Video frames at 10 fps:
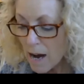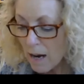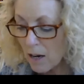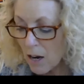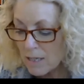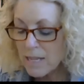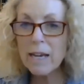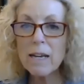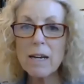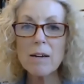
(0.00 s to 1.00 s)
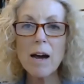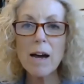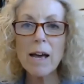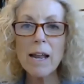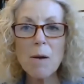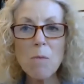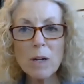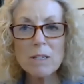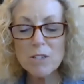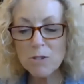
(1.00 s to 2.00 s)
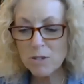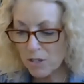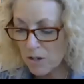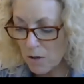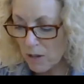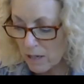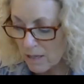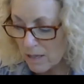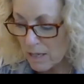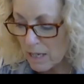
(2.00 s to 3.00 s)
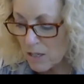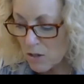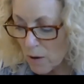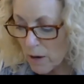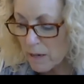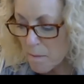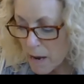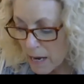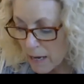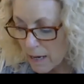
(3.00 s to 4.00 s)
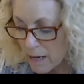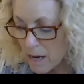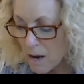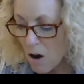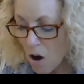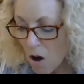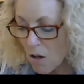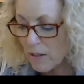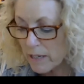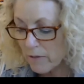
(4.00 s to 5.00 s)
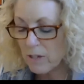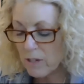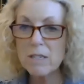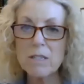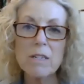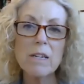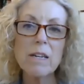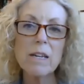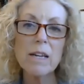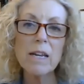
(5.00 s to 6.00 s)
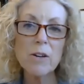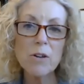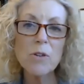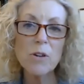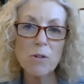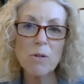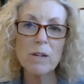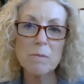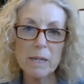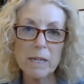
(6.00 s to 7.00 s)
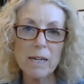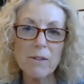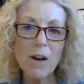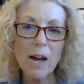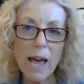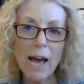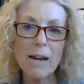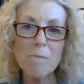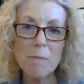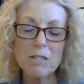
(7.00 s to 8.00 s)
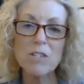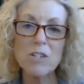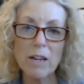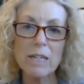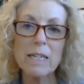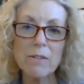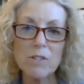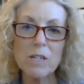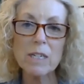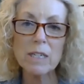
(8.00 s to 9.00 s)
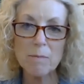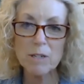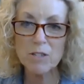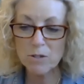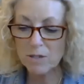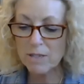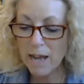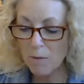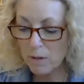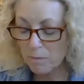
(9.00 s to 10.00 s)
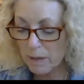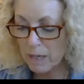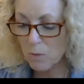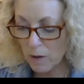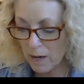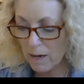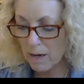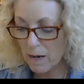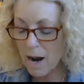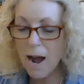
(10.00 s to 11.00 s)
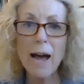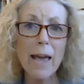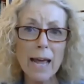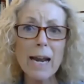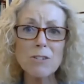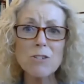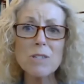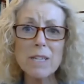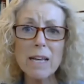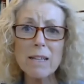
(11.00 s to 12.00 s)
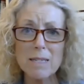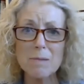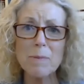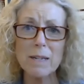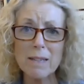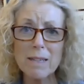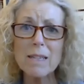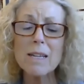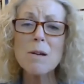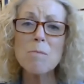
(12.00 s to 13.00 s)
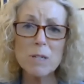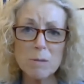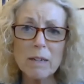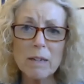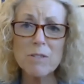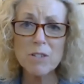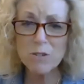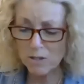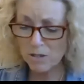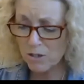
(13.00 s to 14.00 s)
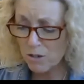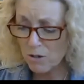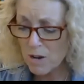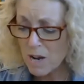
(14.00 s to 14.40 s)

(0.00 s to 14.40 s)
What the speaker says: Gonzaga, and I want students to know this, is going to make all the difference in who you're going to be. And if I had a message I could give to incoming students, that would be what I do say this, but prospective students too,